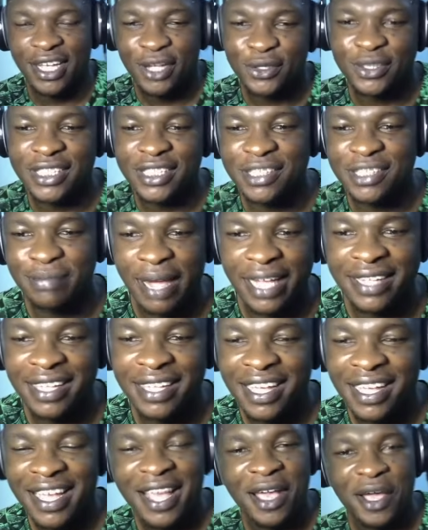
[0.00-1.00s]
So this is my
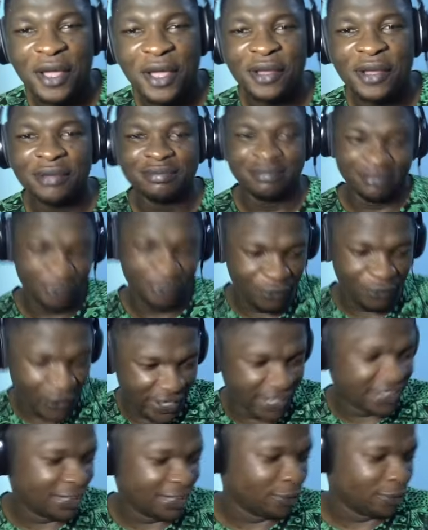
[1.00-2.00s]
free
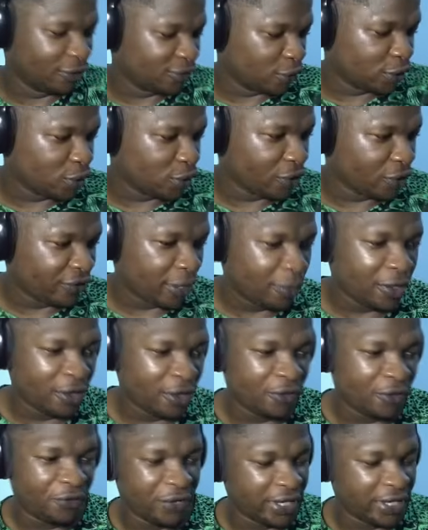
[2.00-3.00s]
hit team of the week. So if you're playing
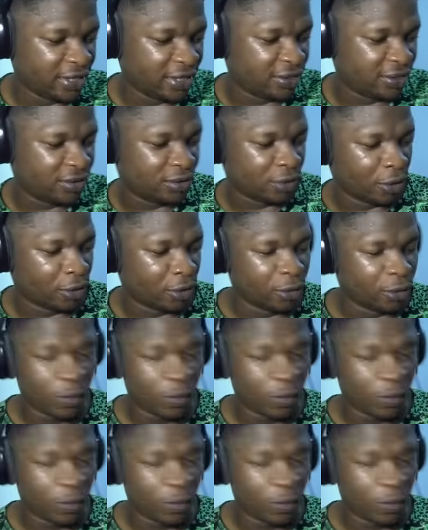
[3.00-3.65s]
your free hit or